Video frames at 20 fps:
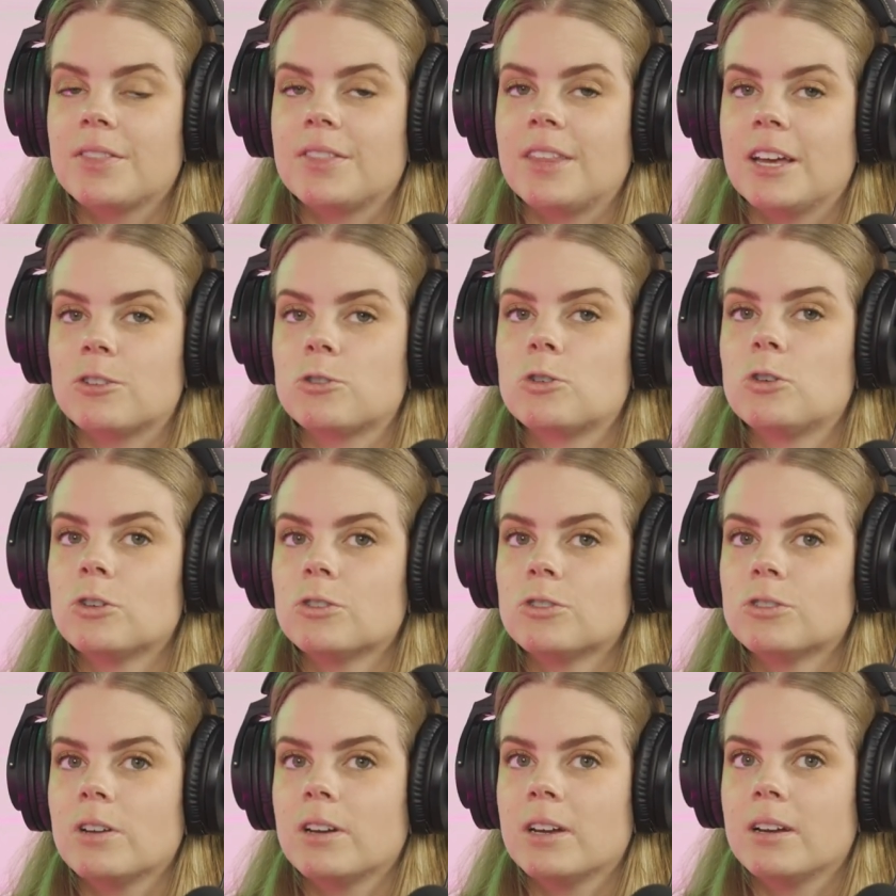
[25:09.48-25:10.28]
that
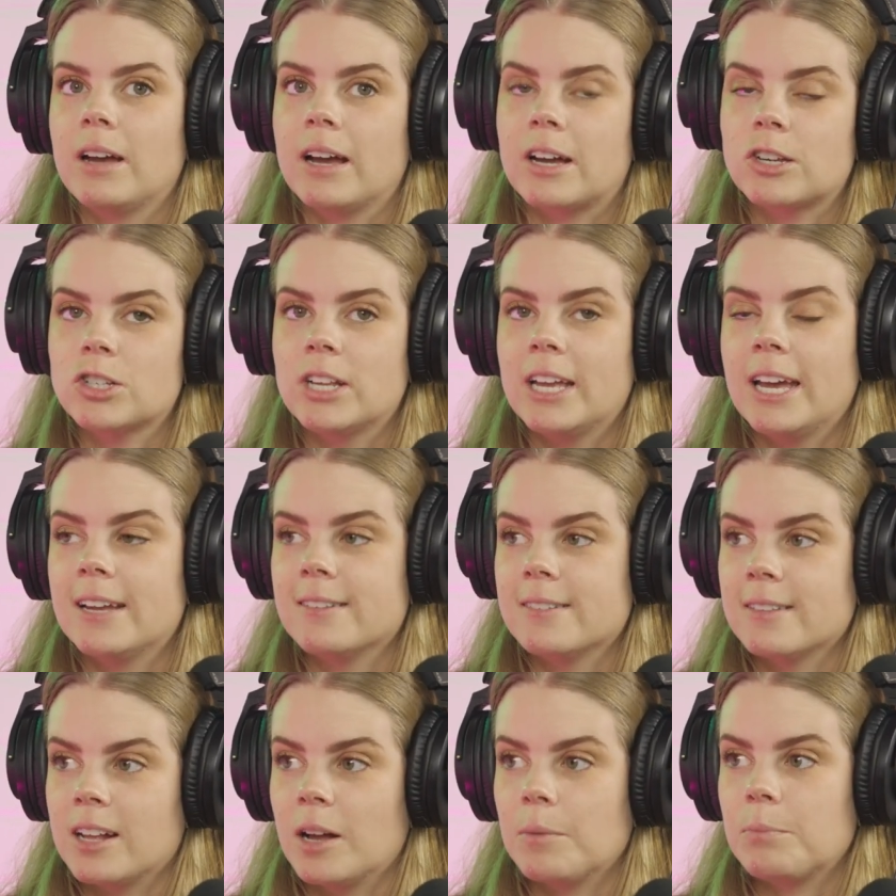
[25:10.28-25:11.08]
could actually
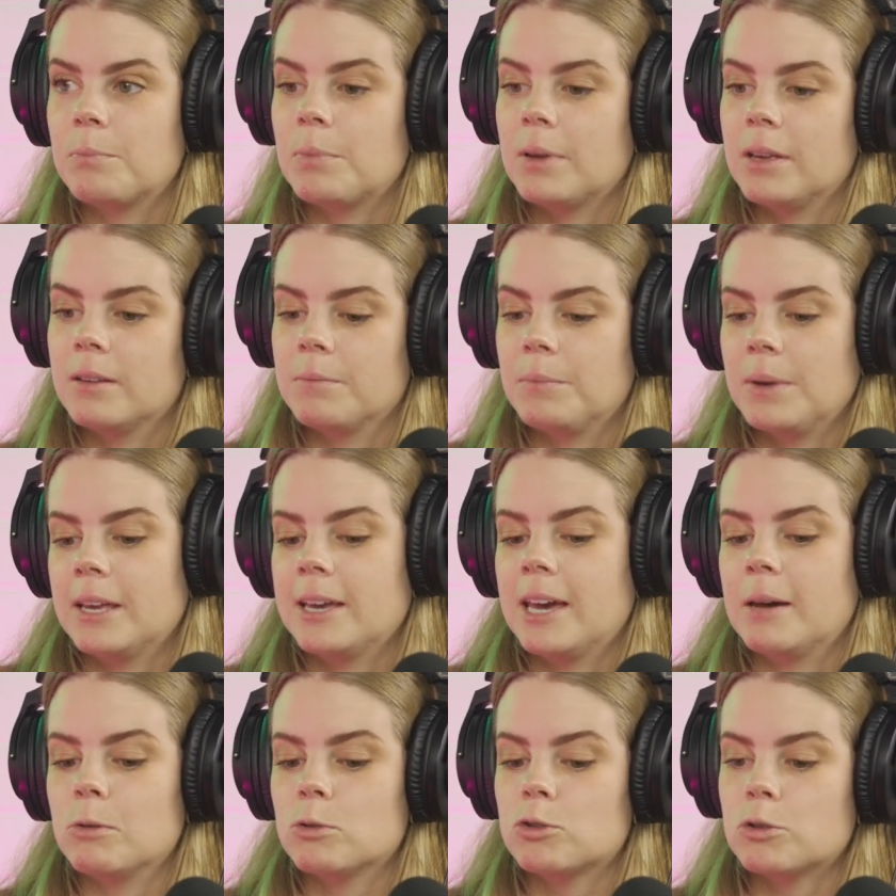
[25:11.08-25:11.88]
end up being
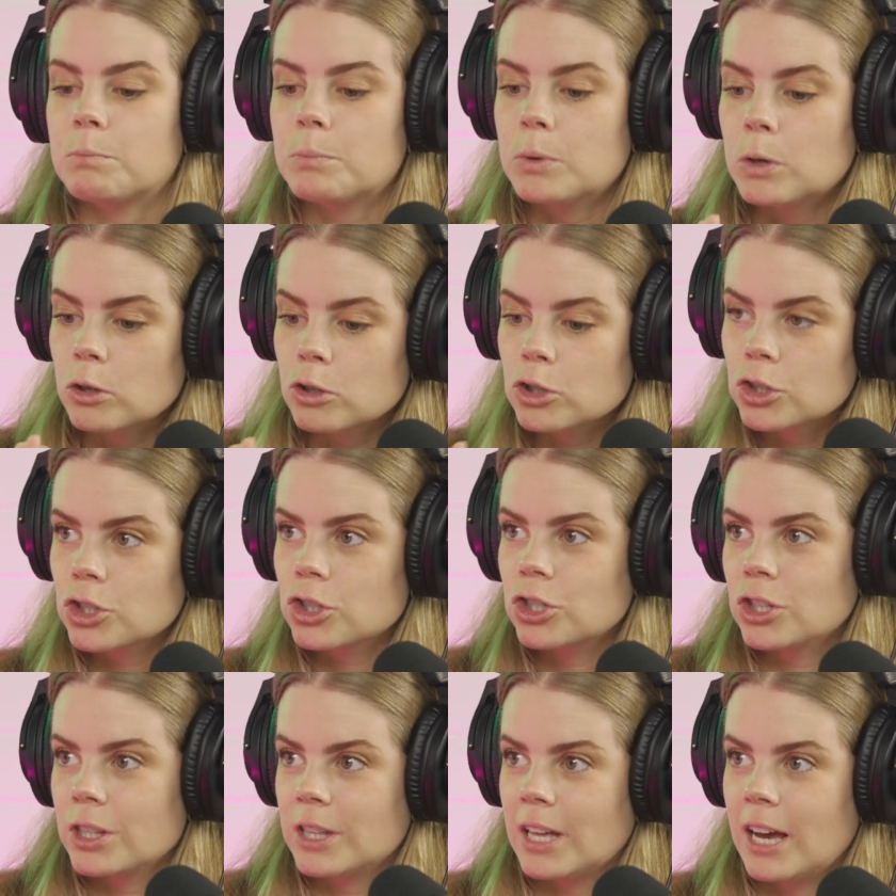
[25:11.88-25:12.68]
able to push
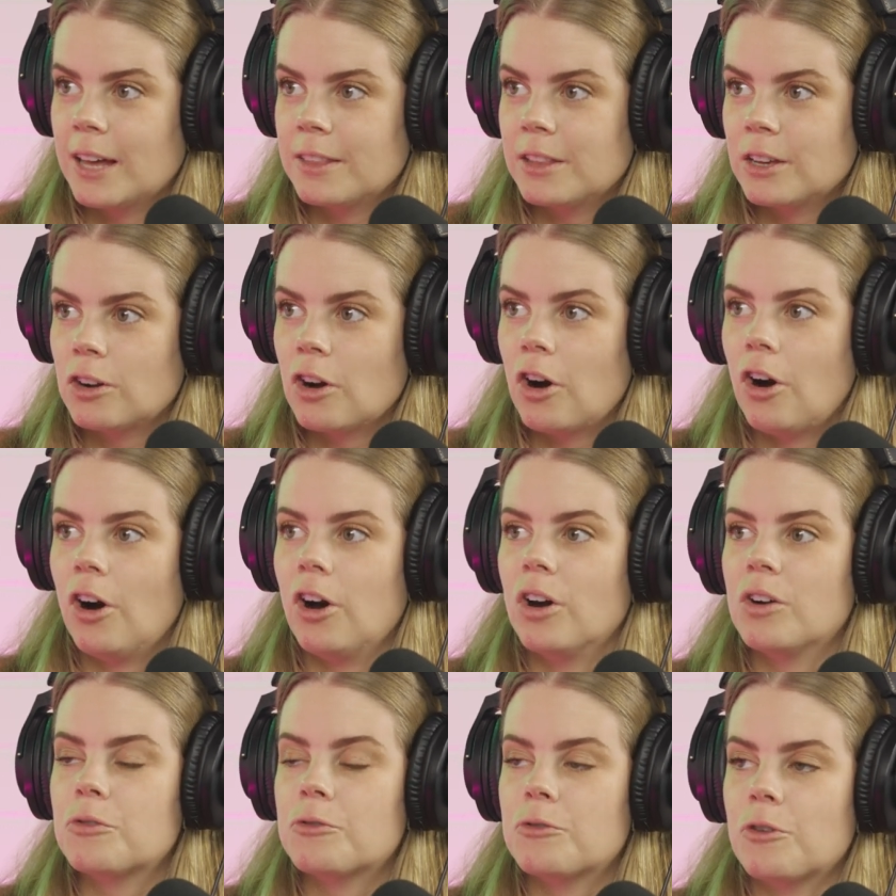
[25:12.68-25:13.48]
the other
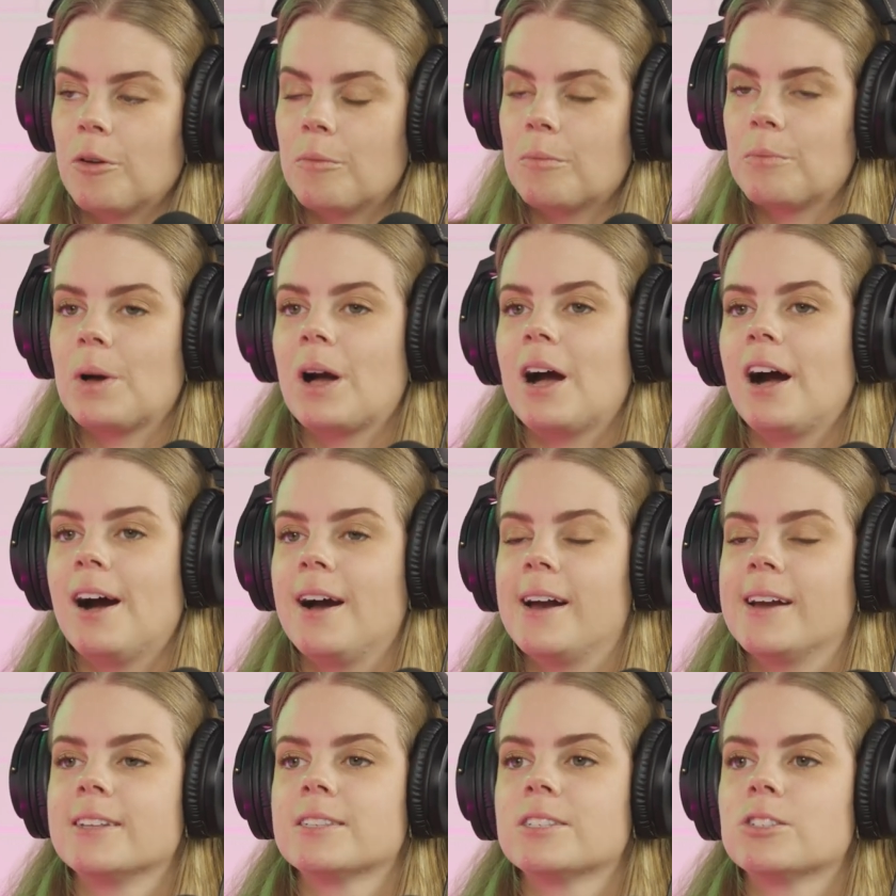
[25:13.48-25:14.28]
car from
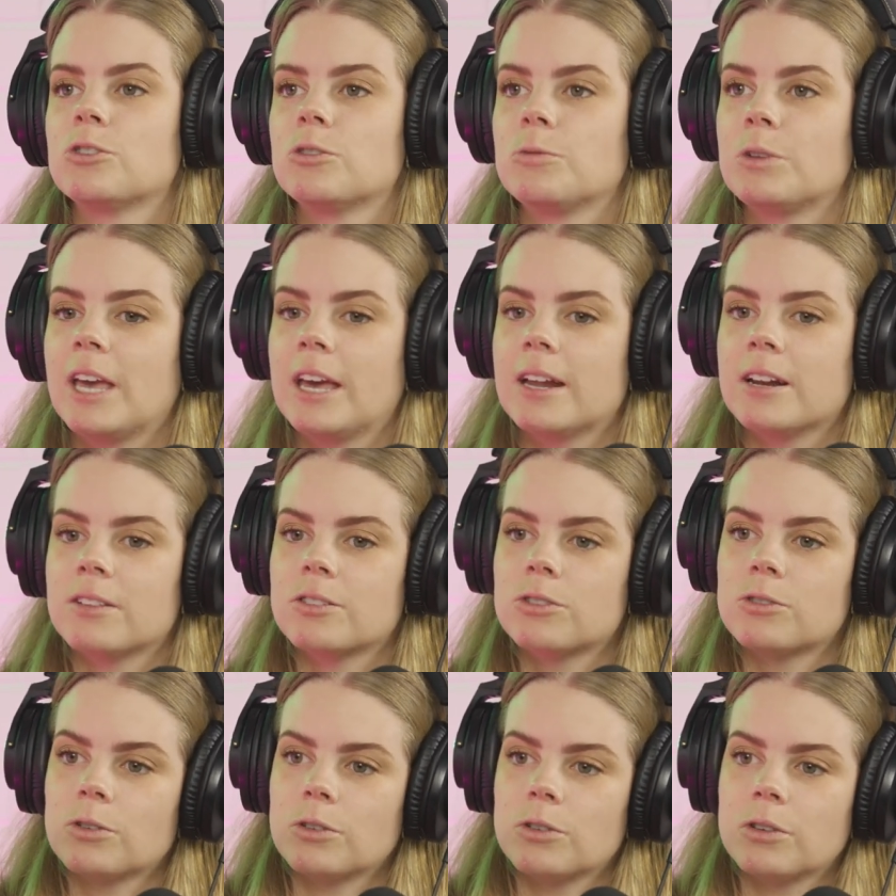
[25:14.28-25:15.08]
behind to get it
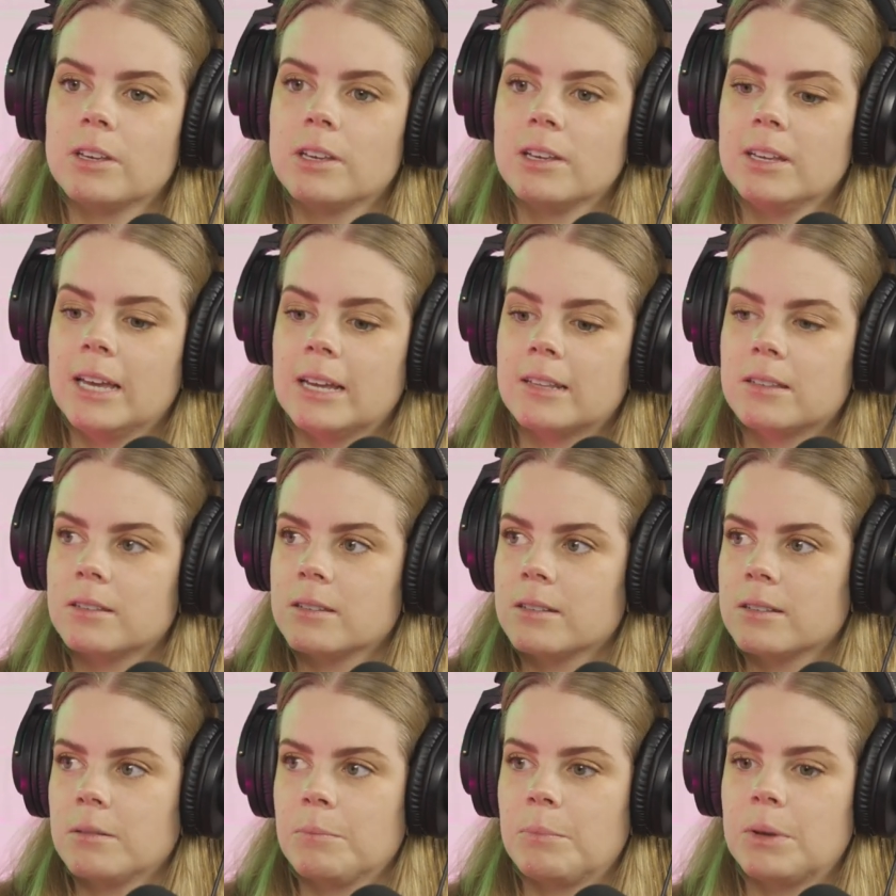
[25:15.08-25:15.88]
to get
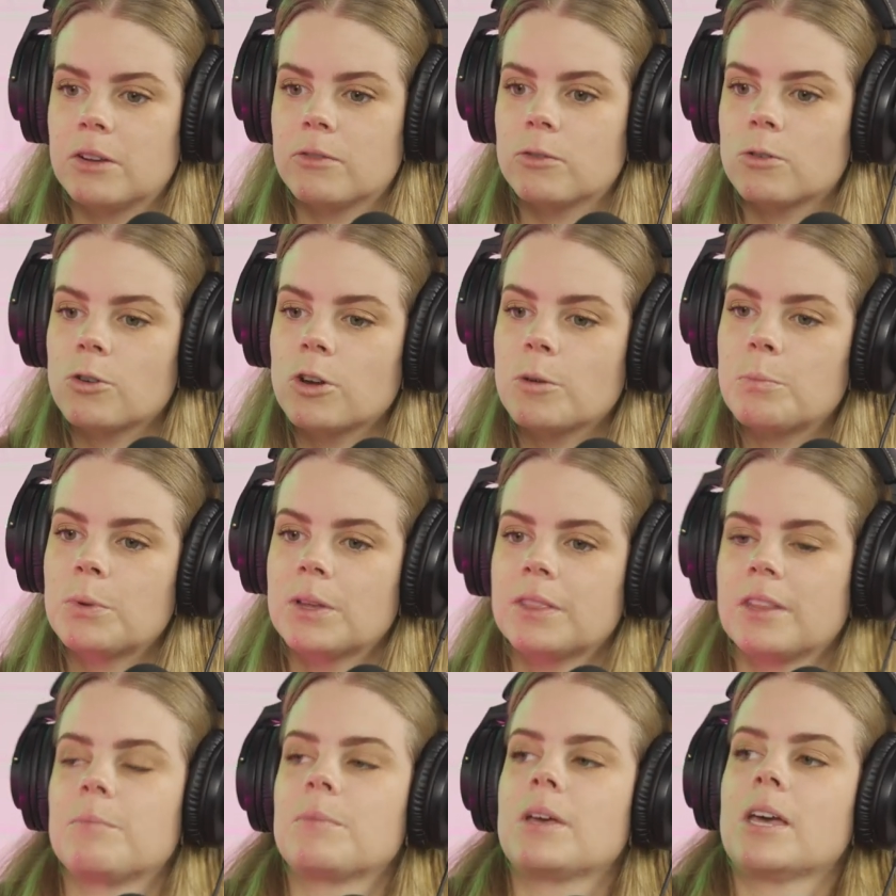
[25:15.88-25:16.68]
a bit of grip
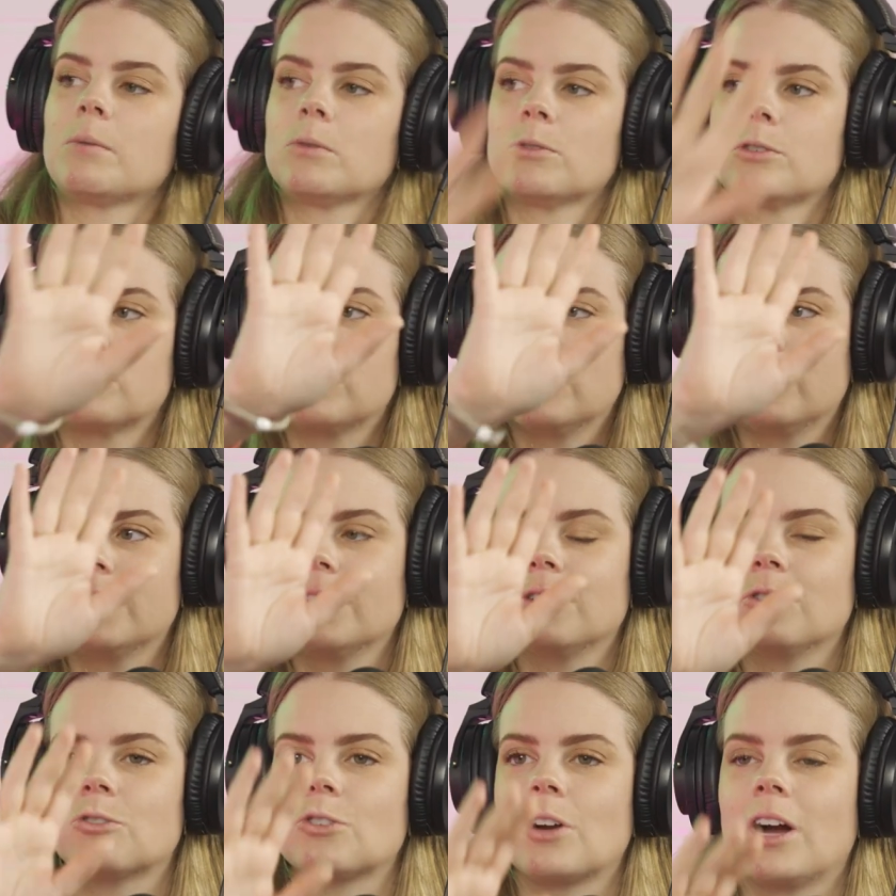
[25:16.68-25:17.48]
and then be able to
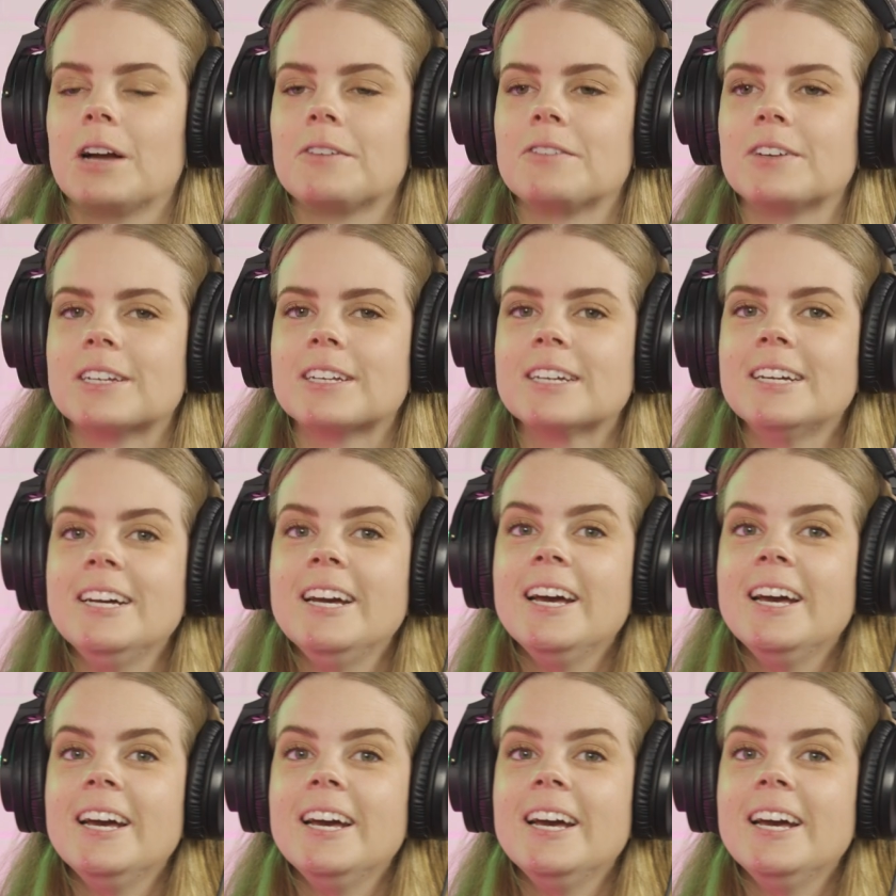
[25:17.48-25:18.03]
continue driving.